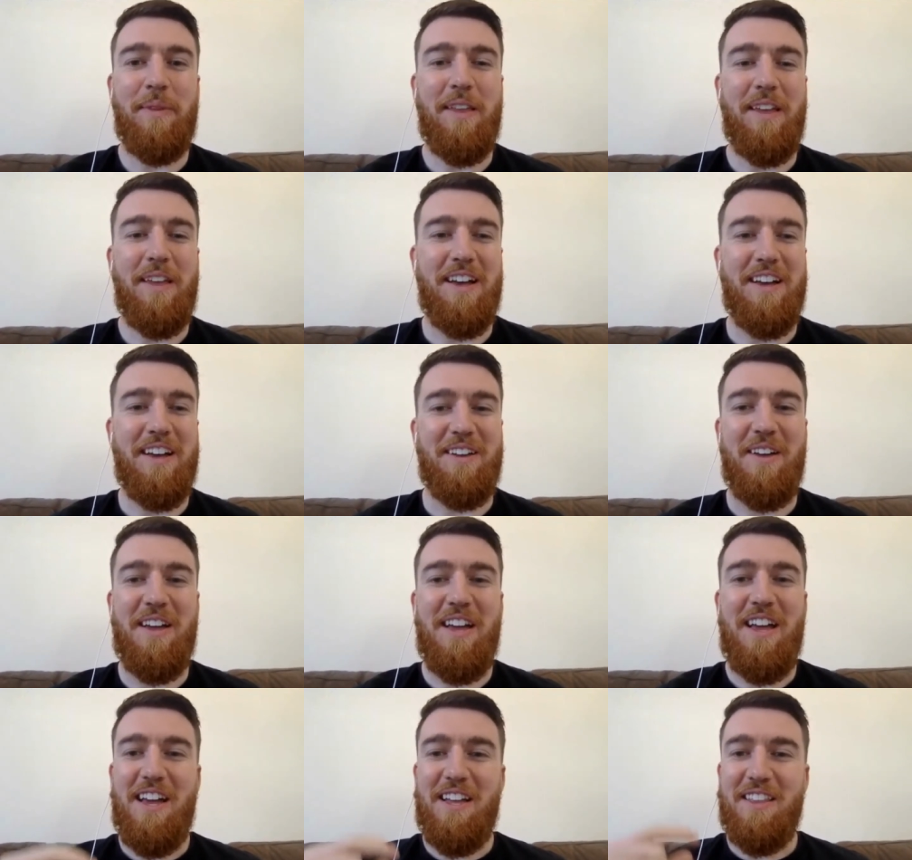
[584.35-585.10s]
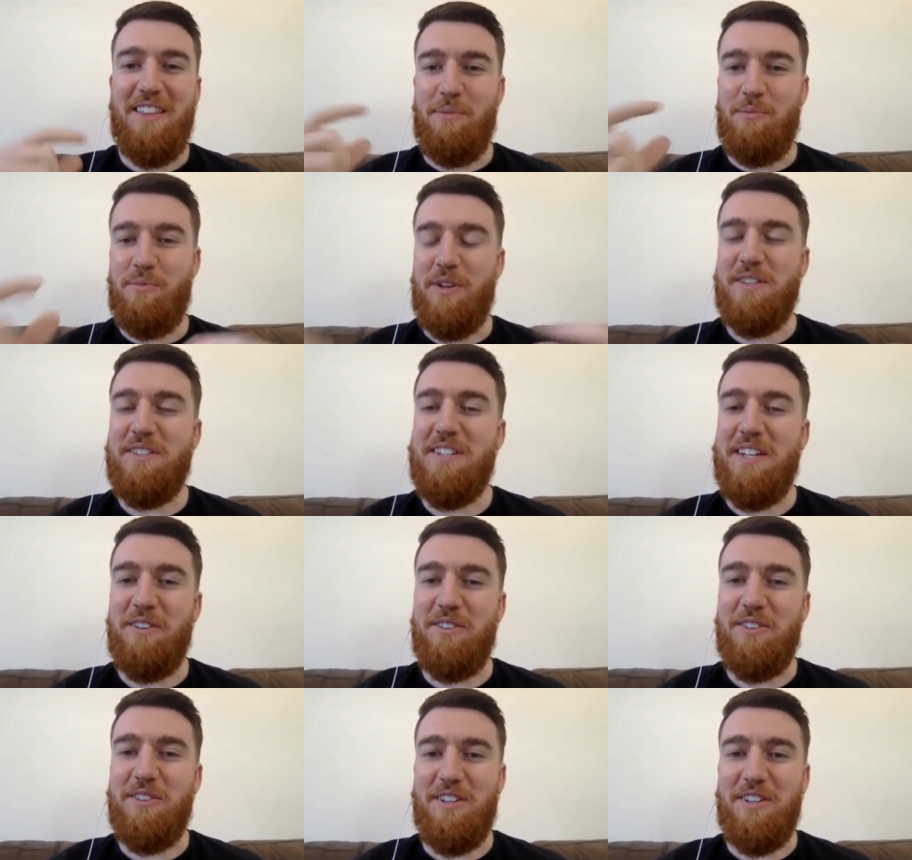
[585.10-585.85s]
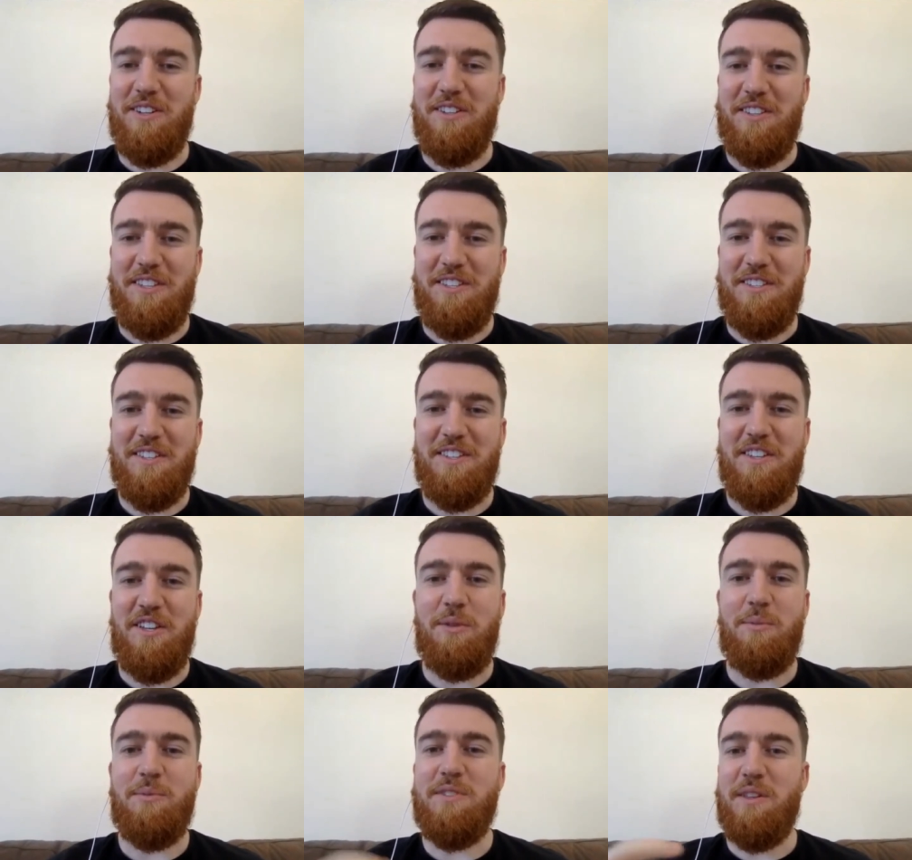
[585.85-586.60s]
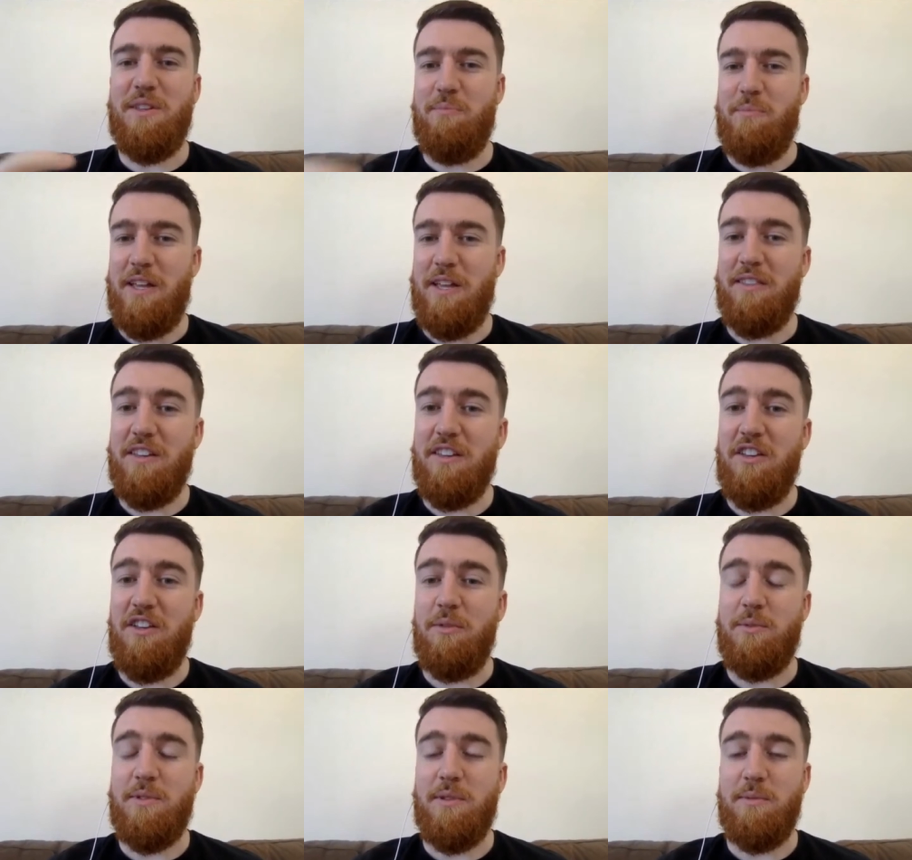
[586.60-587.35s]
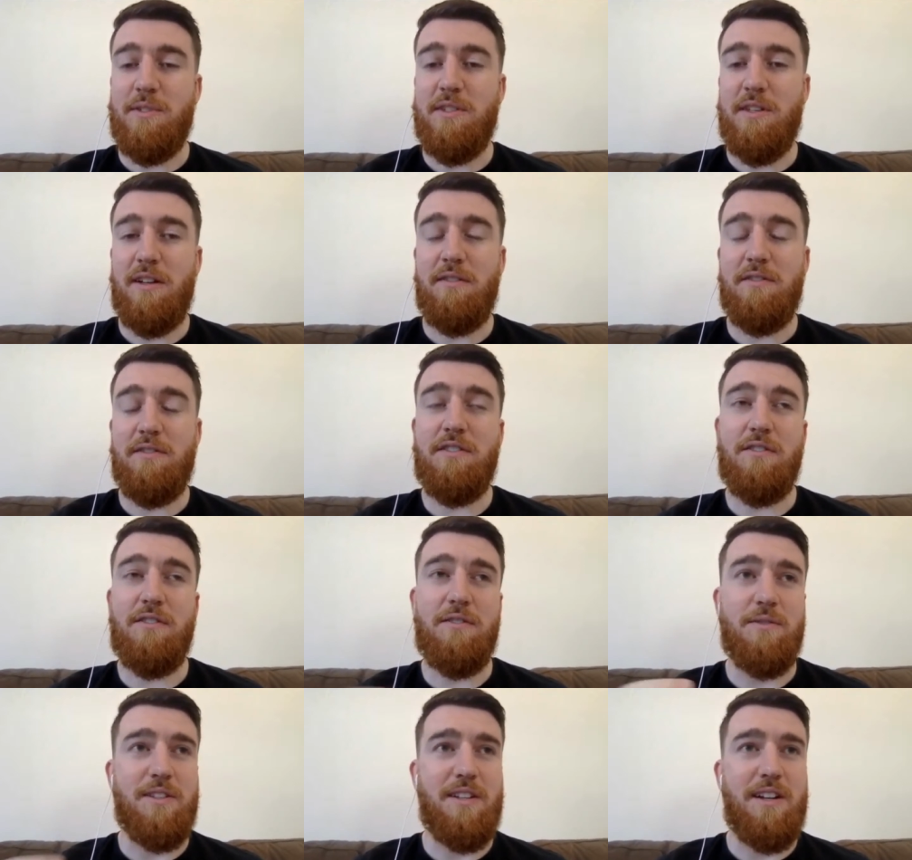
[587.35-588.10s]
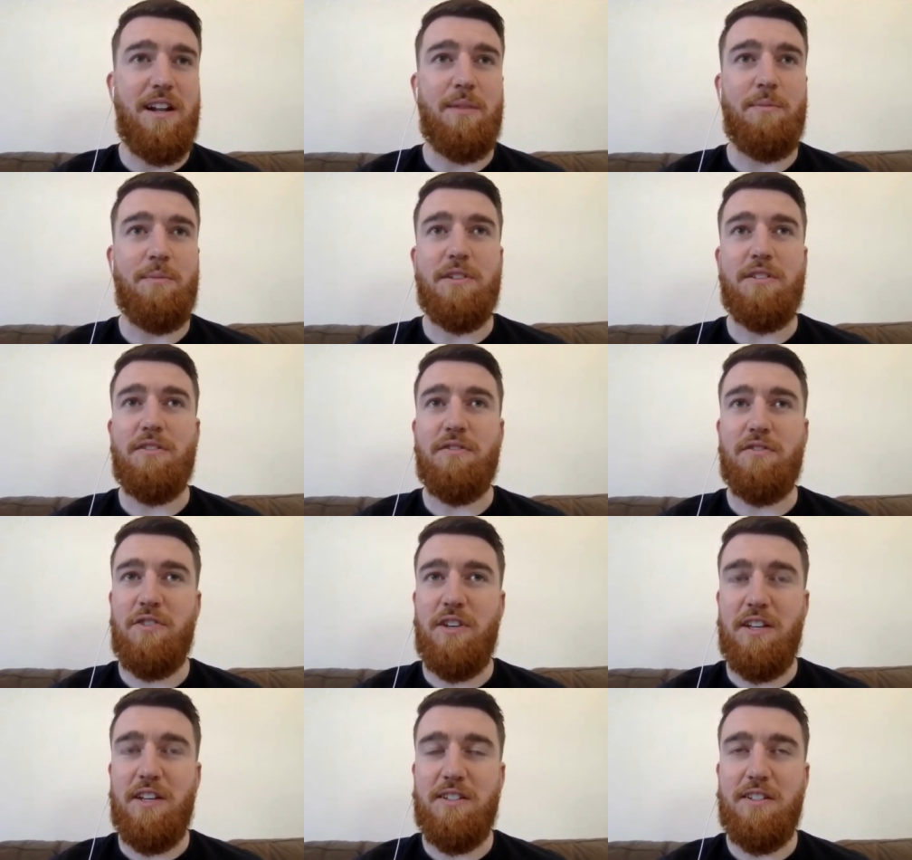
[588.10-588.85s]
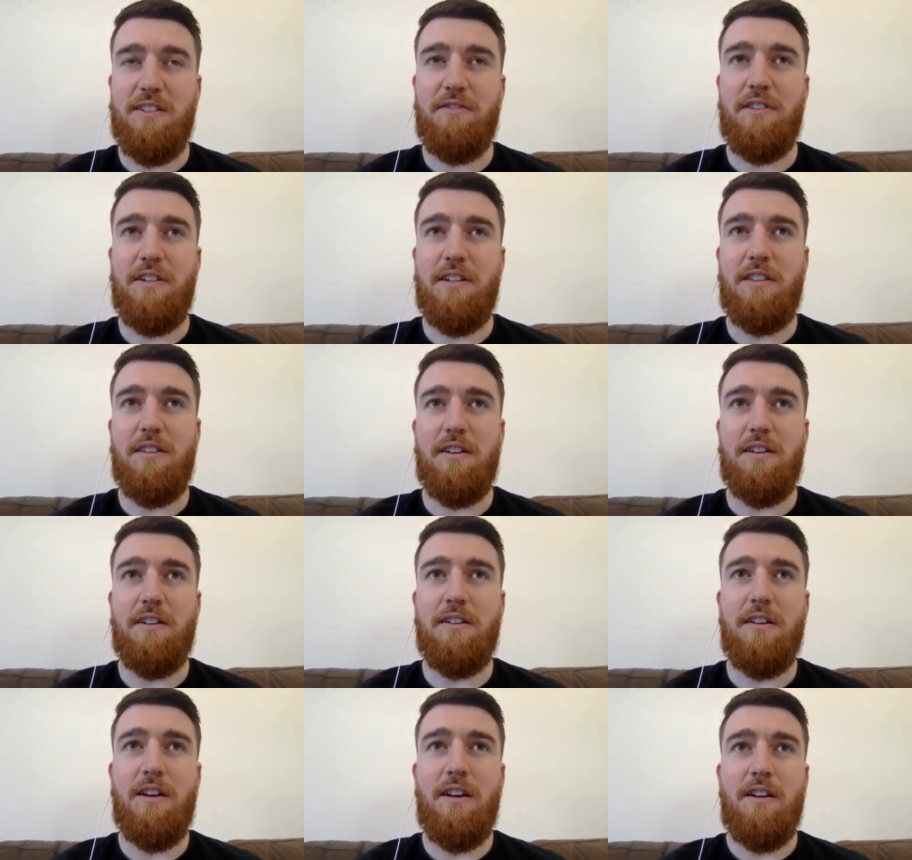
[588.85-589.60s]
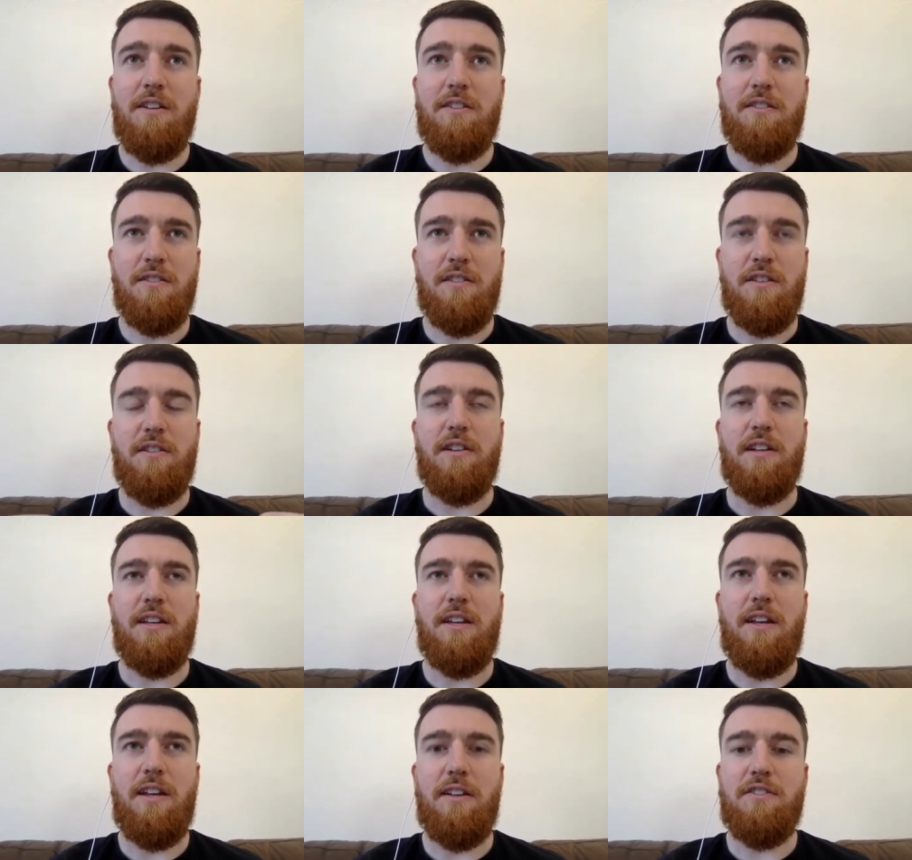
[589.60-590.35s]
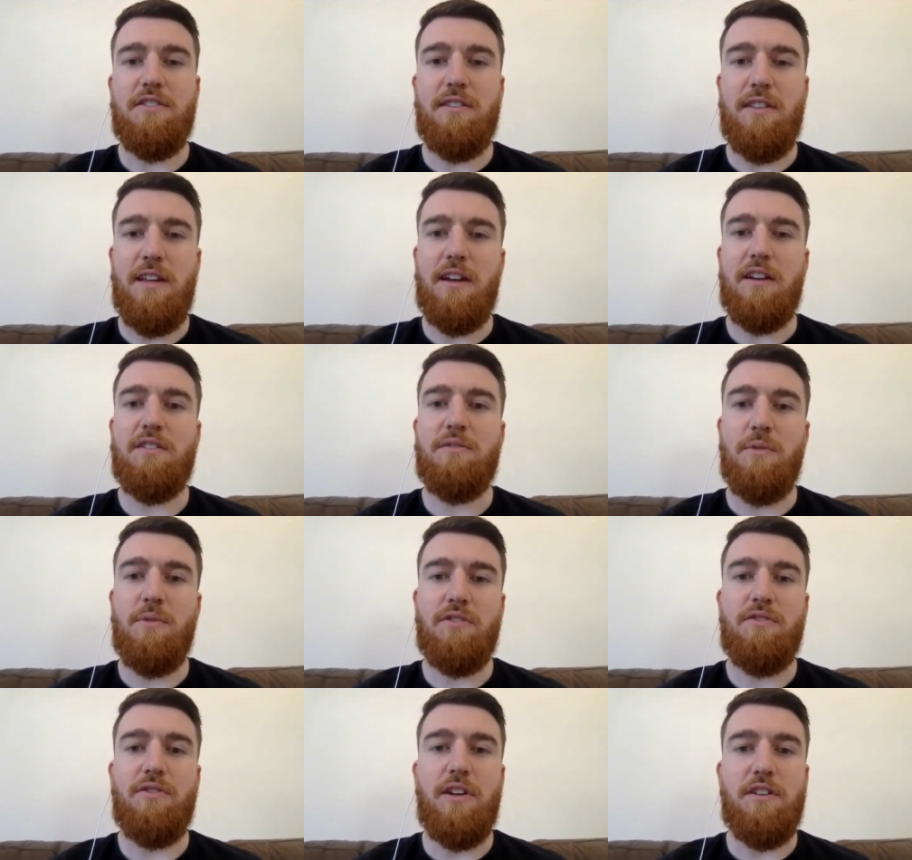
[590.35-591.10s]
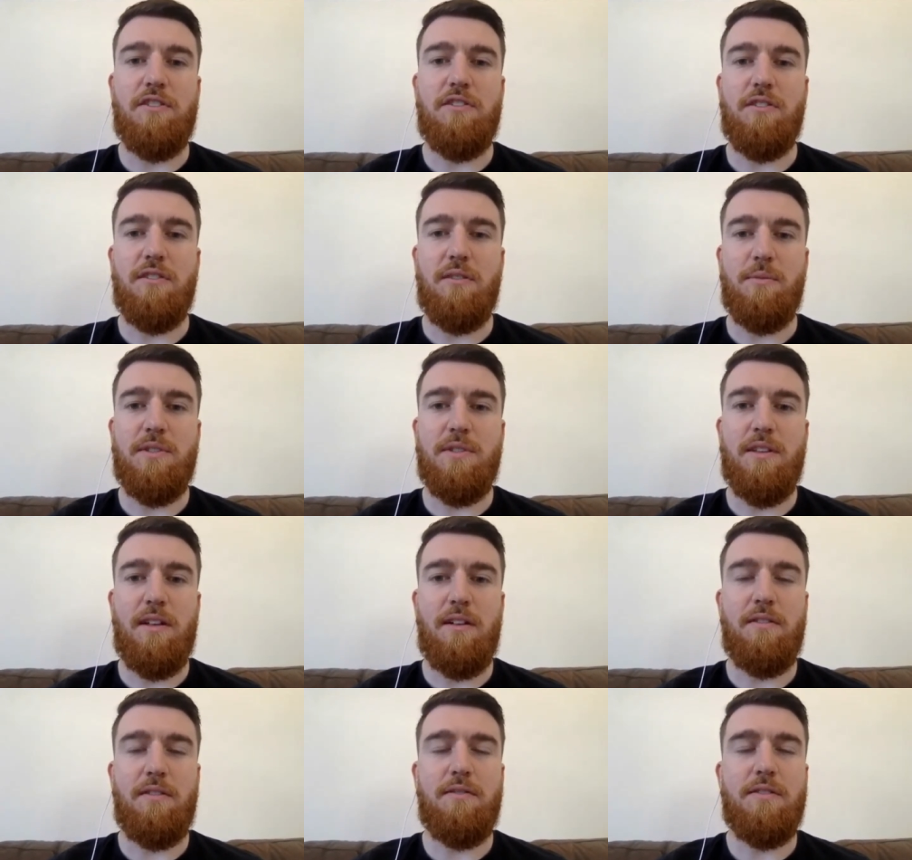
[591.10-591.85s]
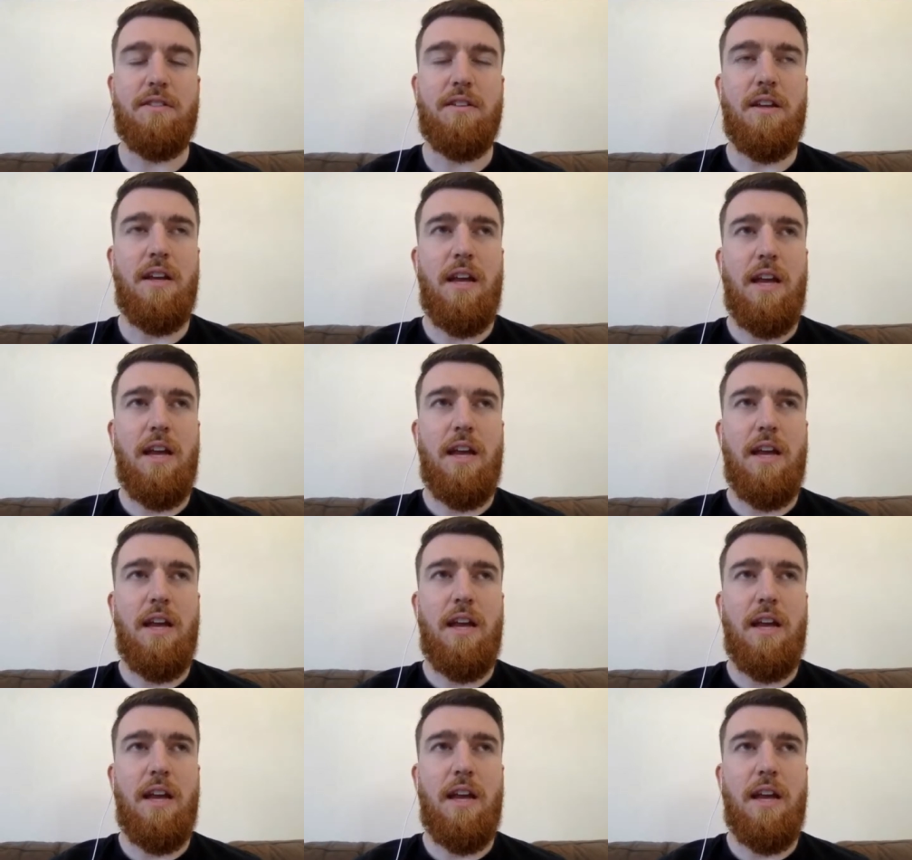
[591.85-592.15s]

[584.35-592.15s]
Uh, they printed out these cubes, they made the cubes themselves, so there's an element of creativity there. So they're engaged in the actual creation themselves.